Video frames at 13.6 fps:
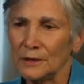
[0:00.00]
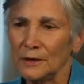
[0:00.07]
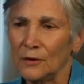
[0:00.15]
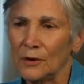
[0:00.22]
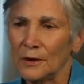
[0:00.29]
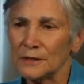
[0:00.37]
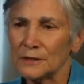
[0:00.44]
The
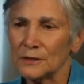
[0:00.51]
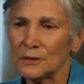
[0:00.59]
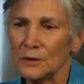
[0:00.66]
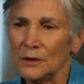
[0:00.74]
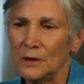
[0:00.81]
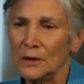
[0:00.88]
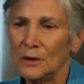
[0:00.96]
arts
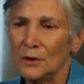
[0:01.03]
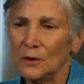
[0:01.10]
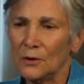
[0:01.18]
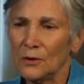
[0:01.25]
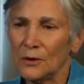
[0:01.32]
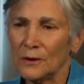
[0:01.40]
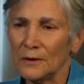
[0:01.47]

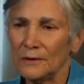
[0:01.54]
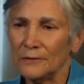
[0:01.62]
are